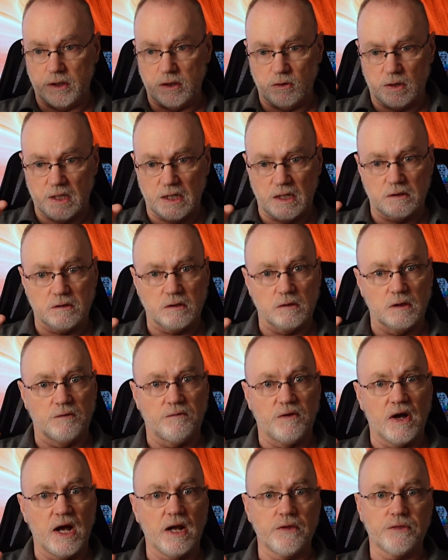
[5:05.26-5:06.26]
you get into
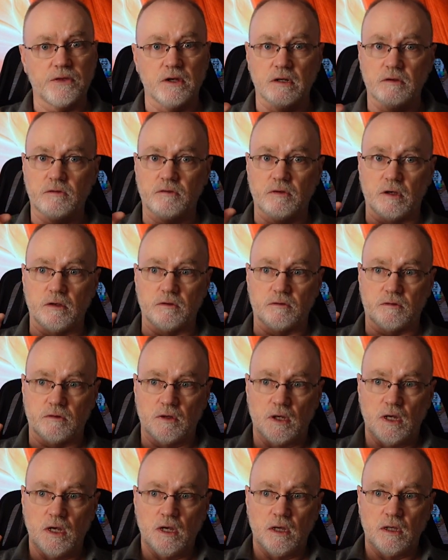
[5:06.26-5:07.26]
Leviathan, it
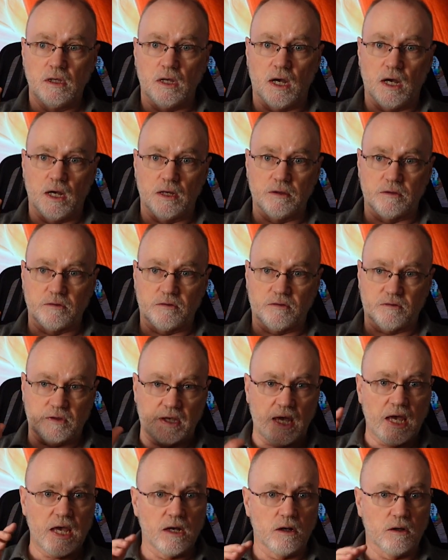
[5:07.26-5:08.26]
says the
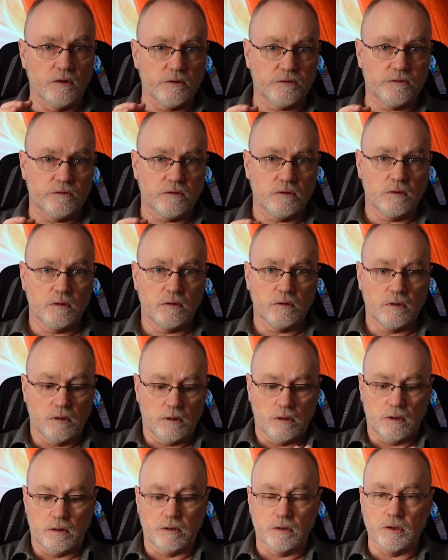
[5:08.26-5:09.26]
scales,
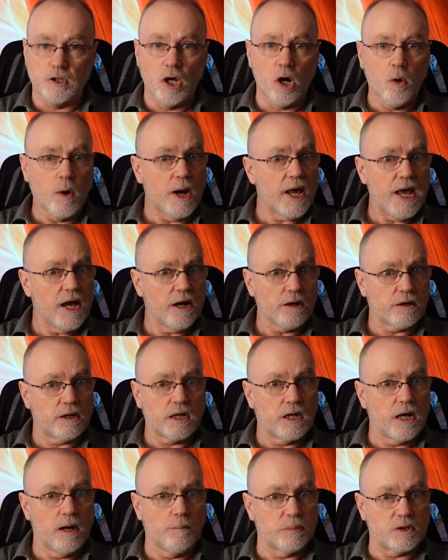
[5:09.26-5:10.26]
no air
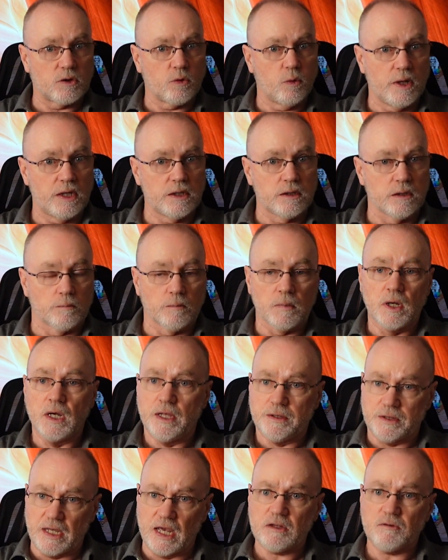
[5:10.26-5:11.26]
can come between them.
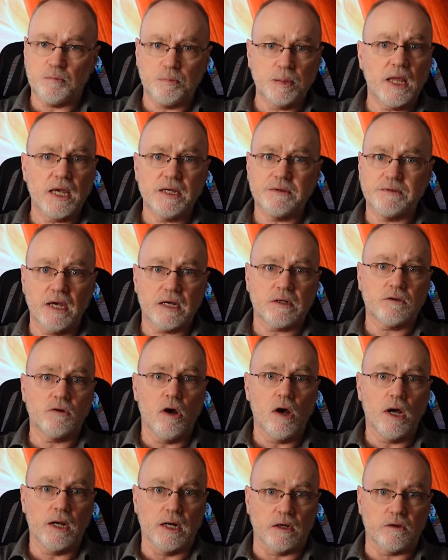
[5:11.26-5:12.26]
That's plate
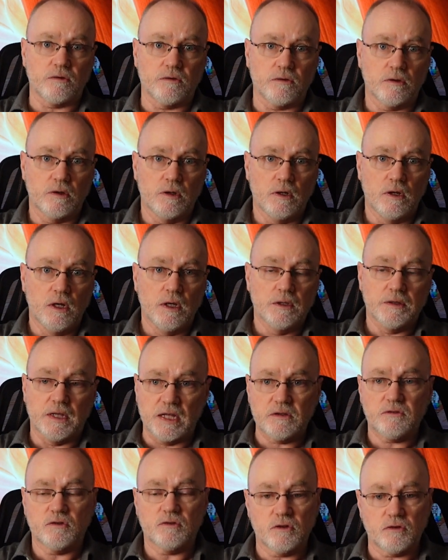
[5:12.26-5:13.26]
tectonics.
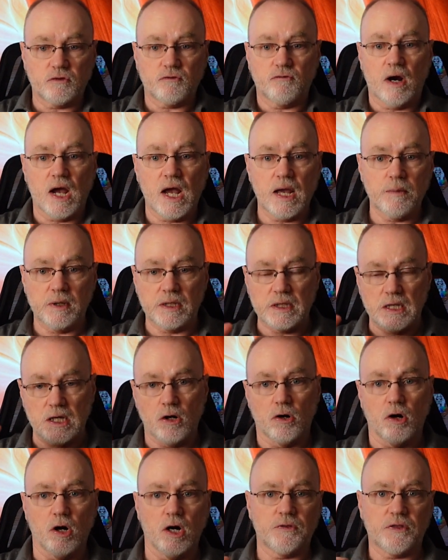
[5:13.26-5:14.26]
That's describing the
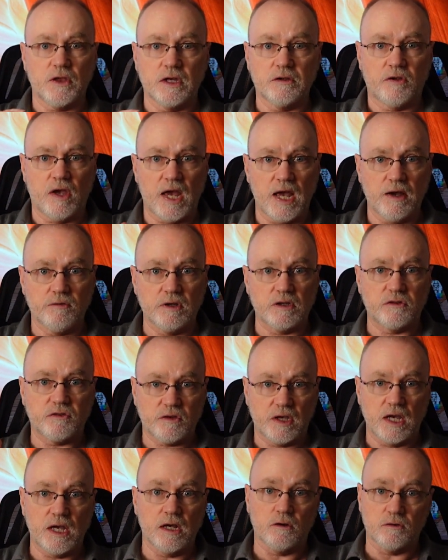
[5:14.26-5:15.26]
earth as having
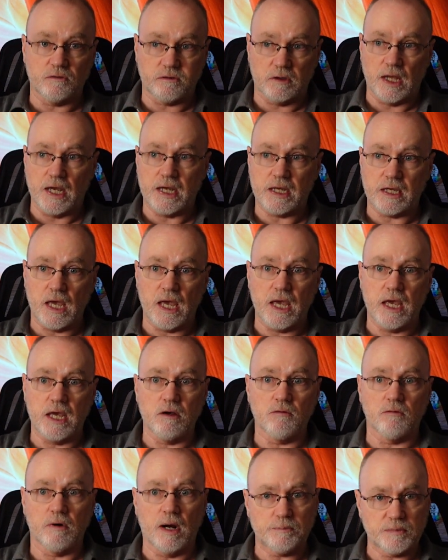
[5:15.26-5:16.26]
scales like
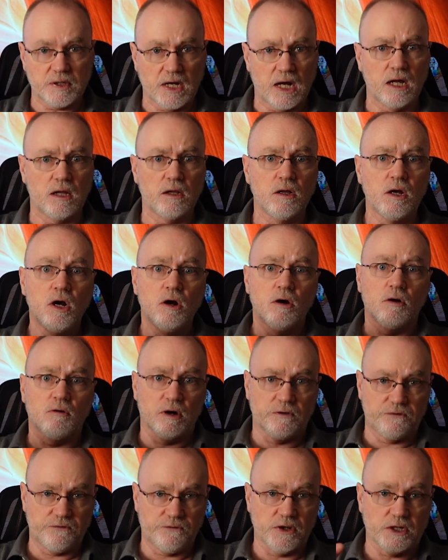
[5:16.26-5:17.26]
a reptile or
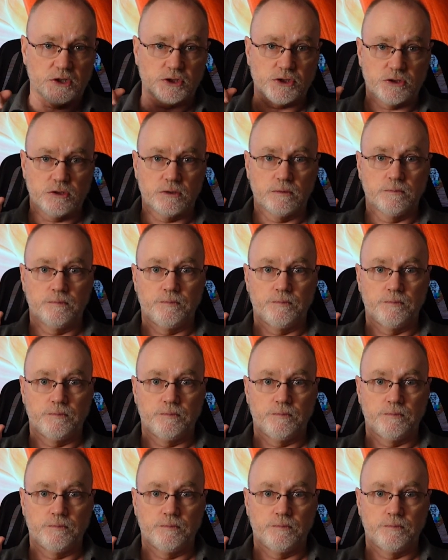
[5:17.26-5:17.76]
a fish,